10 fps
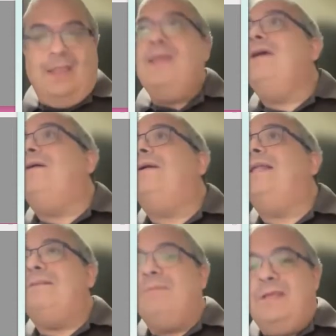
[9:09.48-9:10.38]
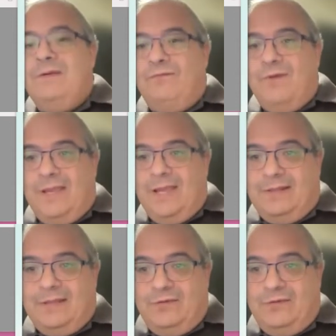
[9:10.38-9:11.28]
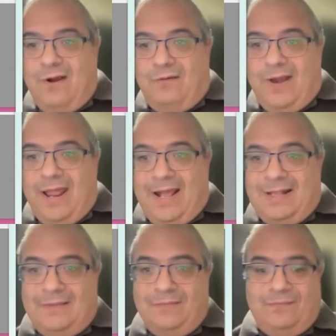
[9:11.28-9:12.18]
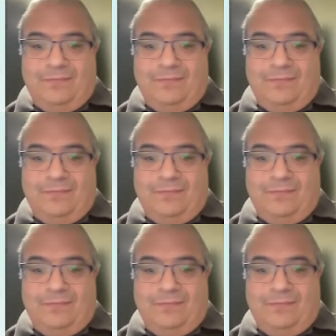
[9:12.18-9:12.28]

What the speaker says: Here, let me give you again the URL.